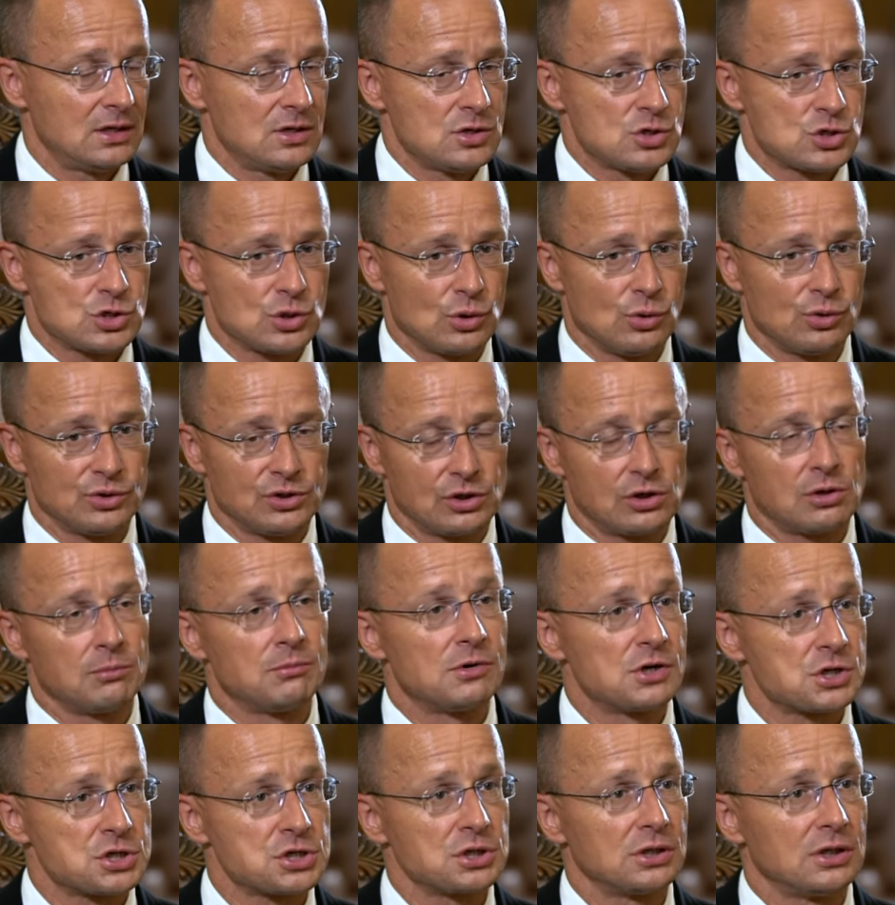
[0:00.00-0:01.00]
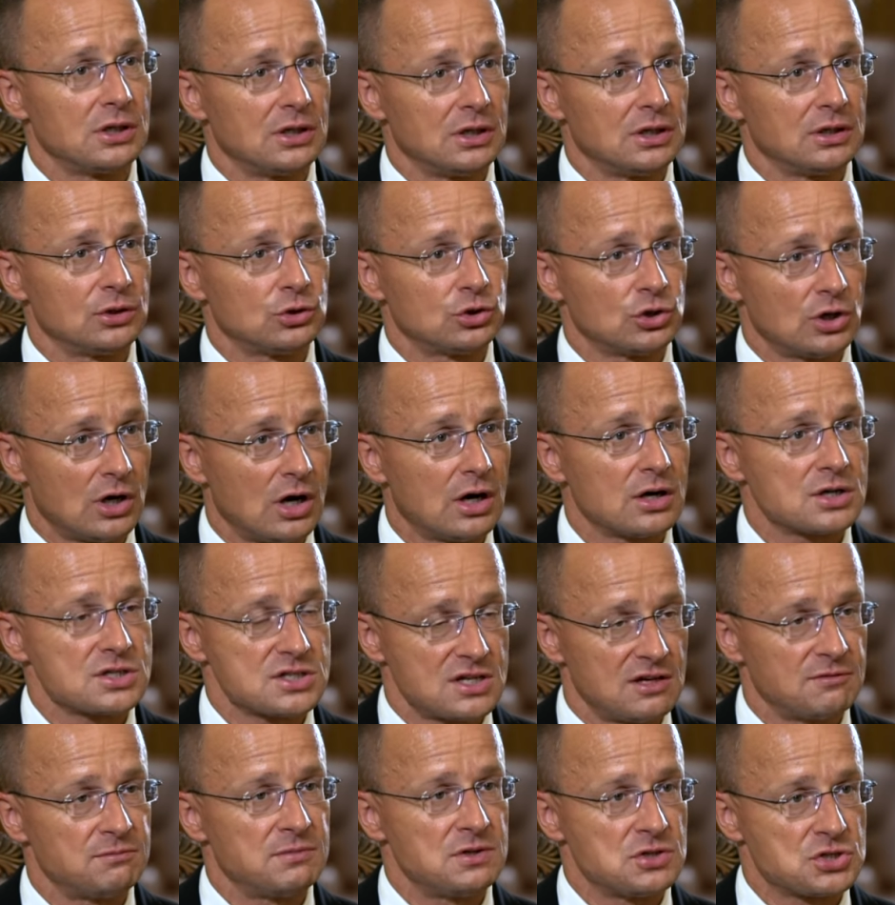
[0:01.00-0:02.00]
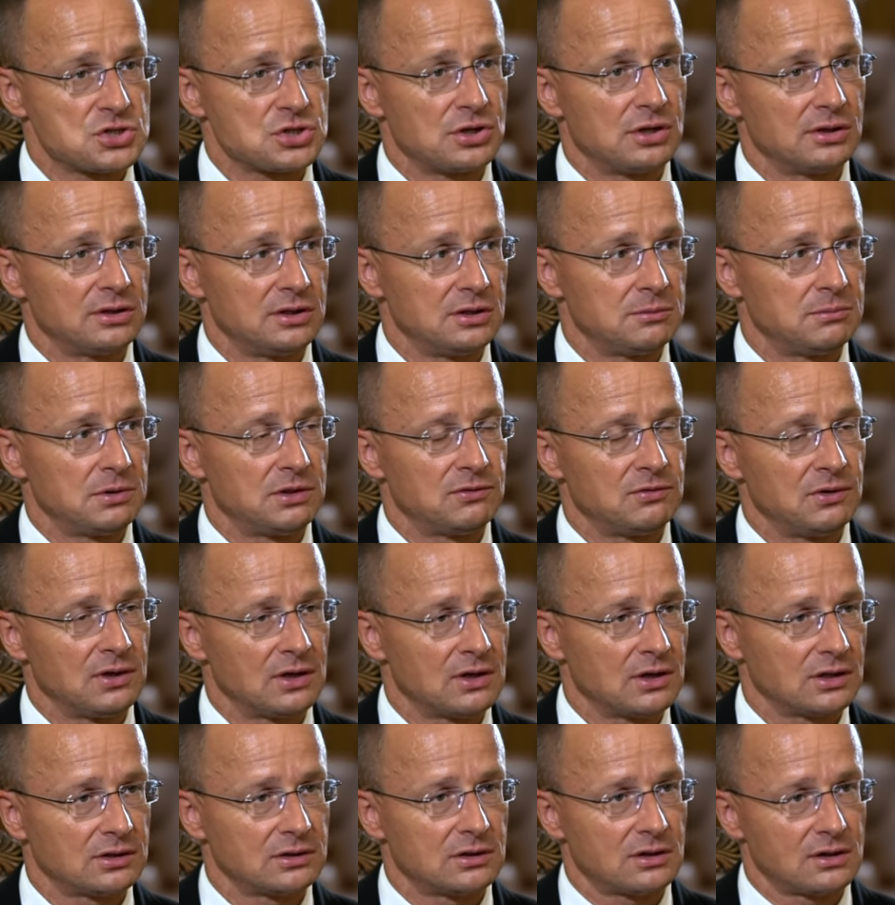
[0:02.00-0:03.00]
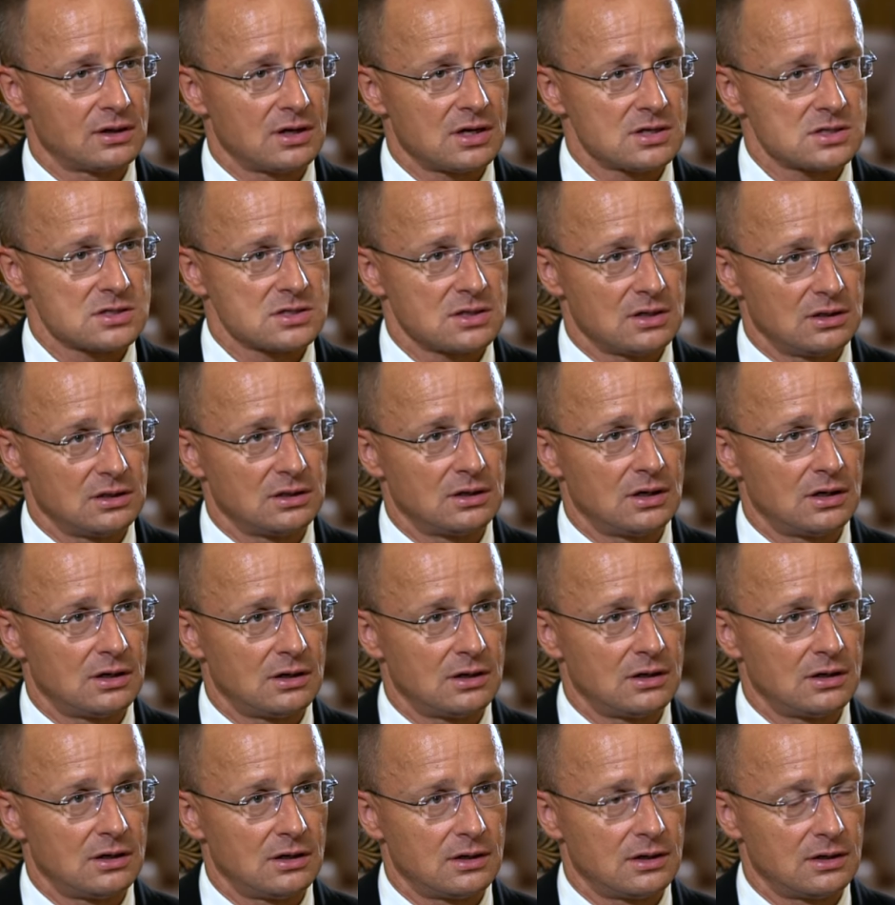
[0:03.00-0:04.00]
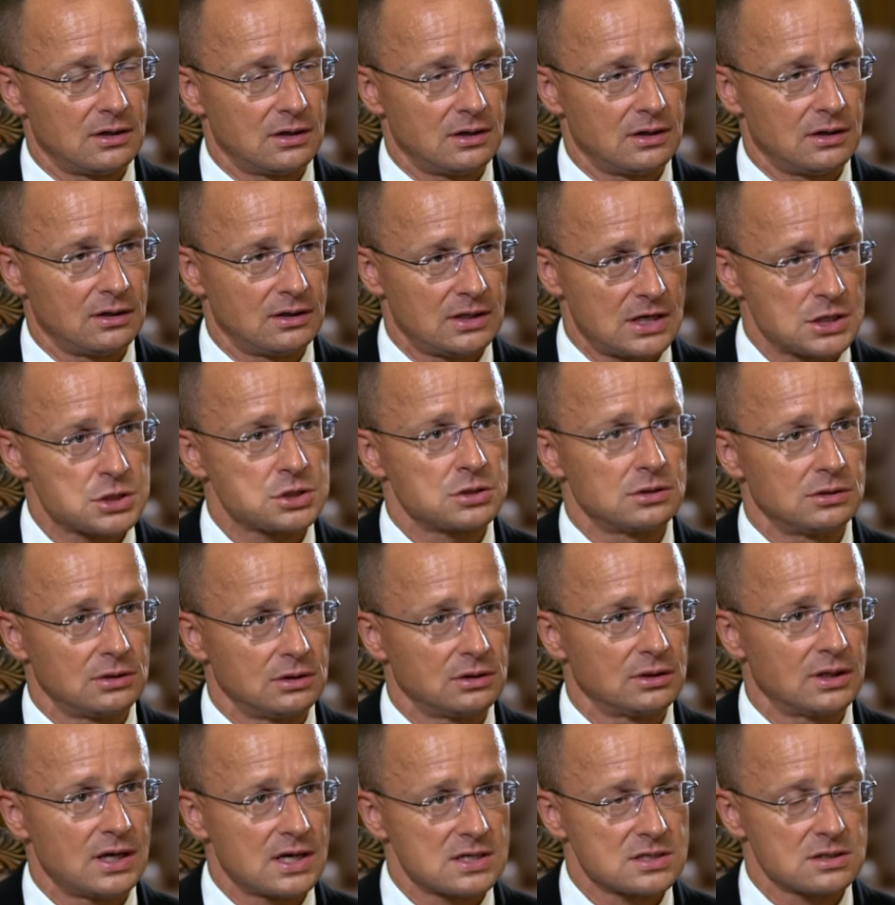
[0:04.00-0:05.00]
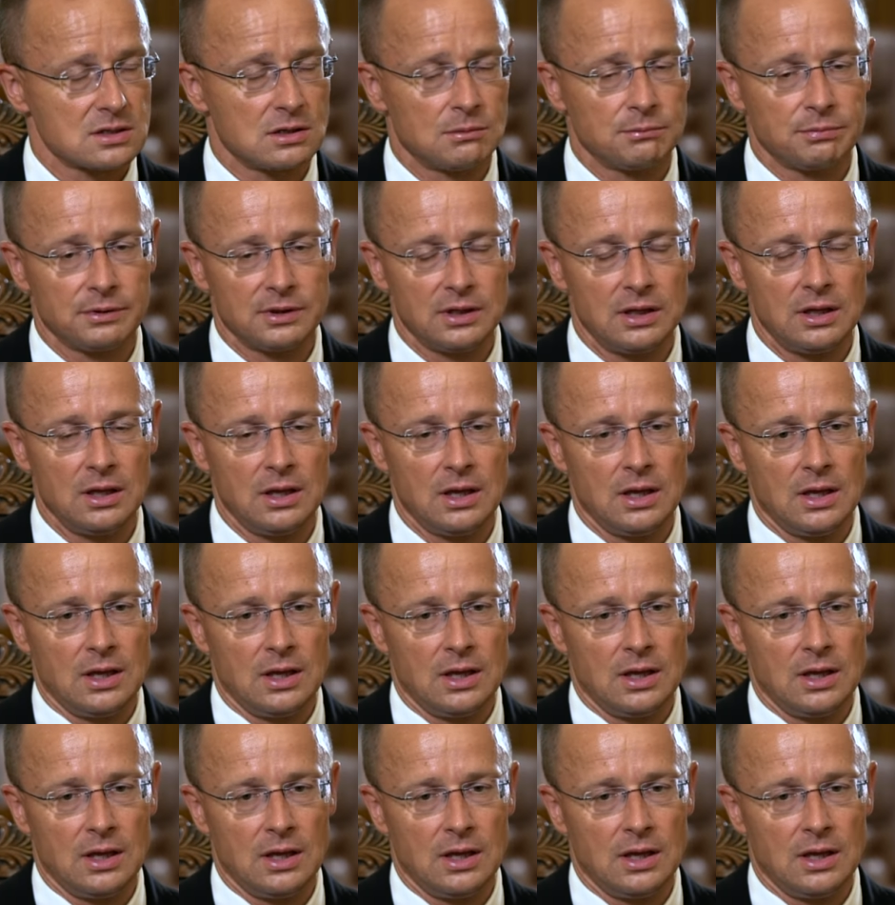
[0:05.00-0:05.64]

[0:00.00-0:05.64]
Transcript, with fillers: So the commercial talks have been started between Qatar Gas and our uh, national gas company.